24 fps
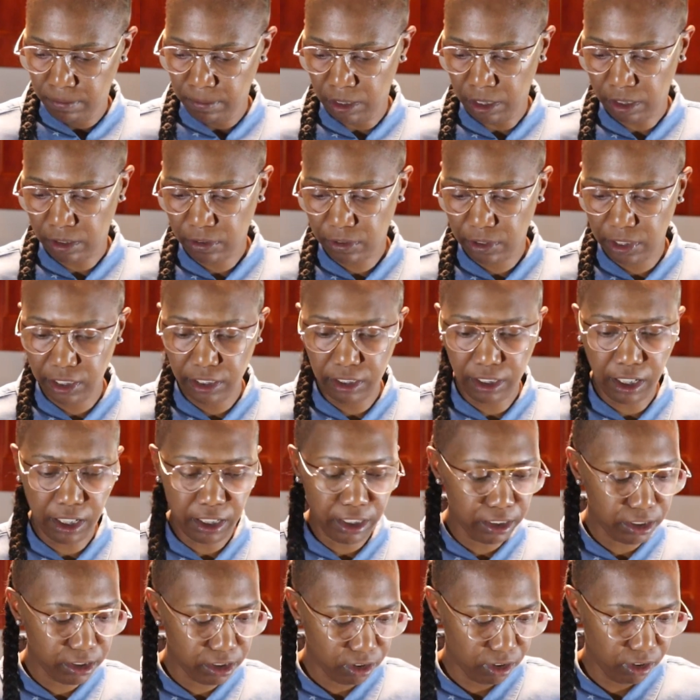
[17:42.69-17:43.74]
My green
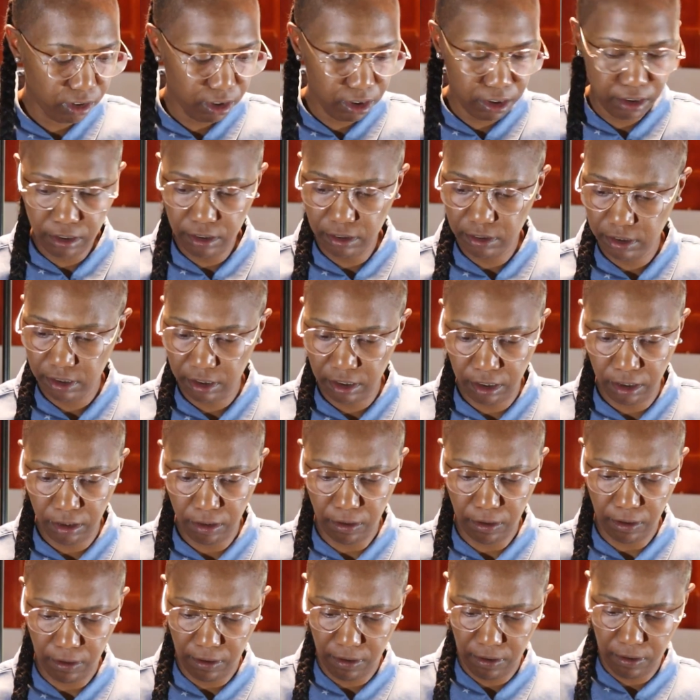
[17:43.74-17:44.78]
light is on, so